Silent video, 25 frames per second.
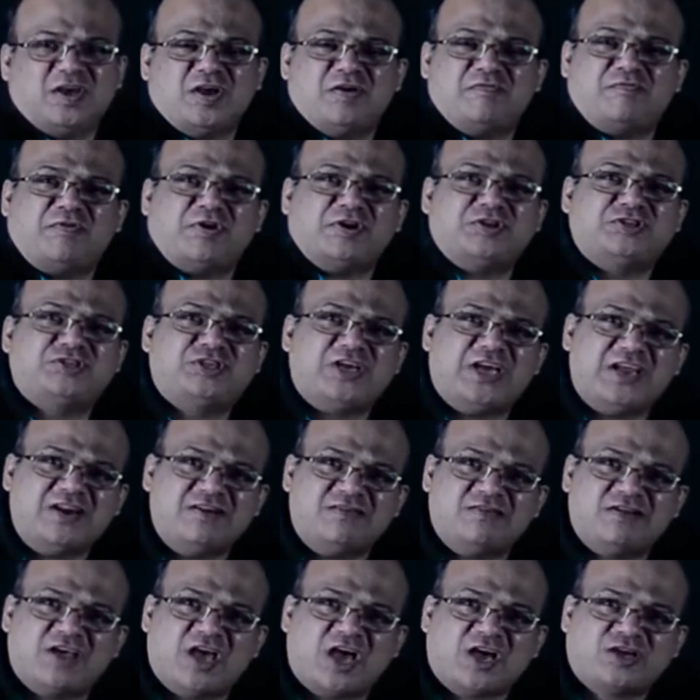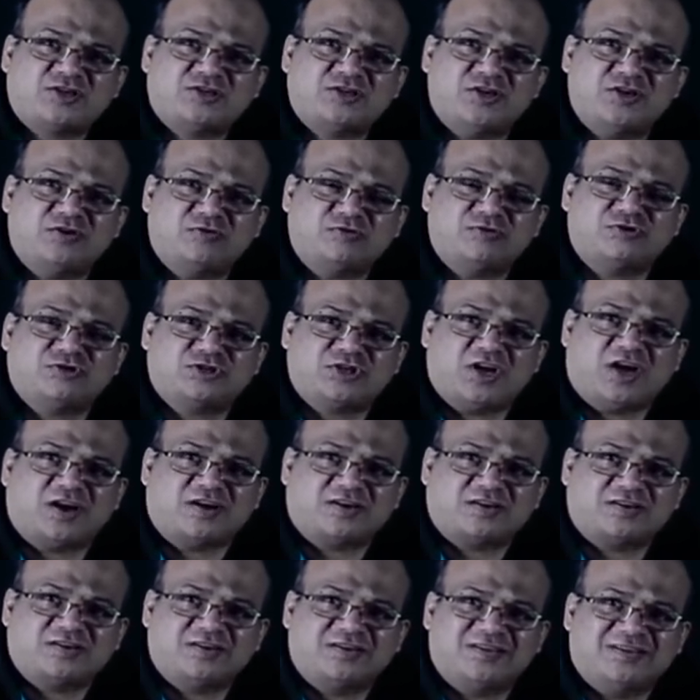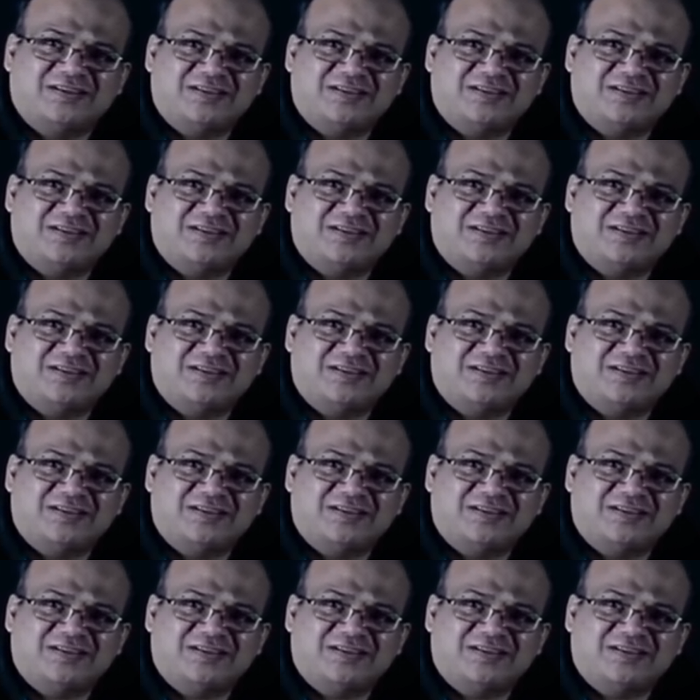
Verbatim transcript: for chain reaction to start.